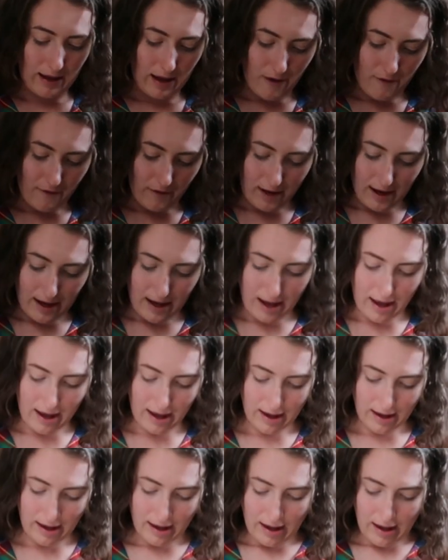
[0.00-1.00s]
that if I
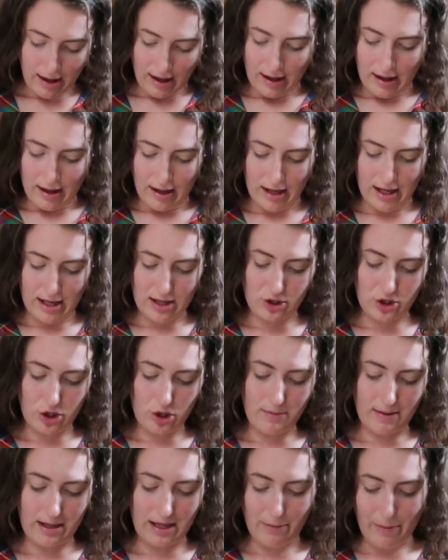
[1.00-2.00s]
eat
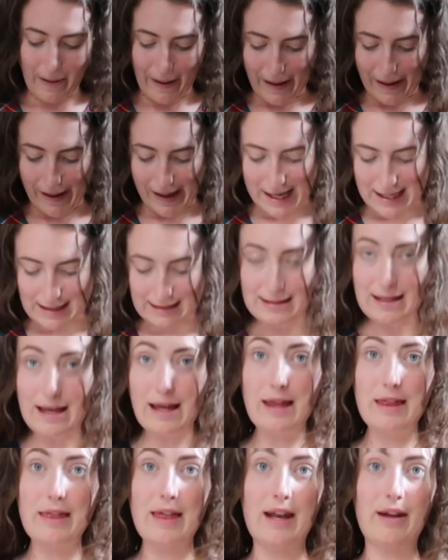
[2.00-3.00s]
too many pies,
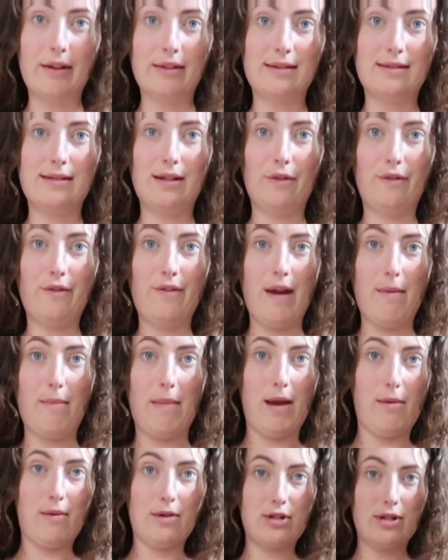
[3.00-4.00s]
then it'll still fit
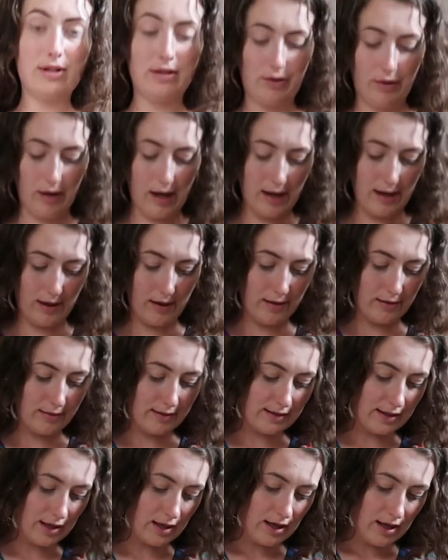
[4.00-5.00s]
me, which is great
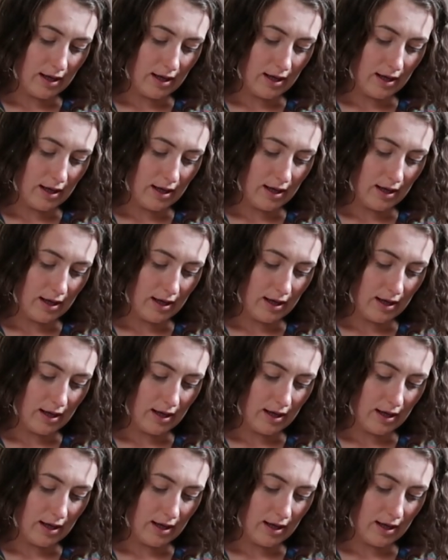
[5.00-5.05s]
news.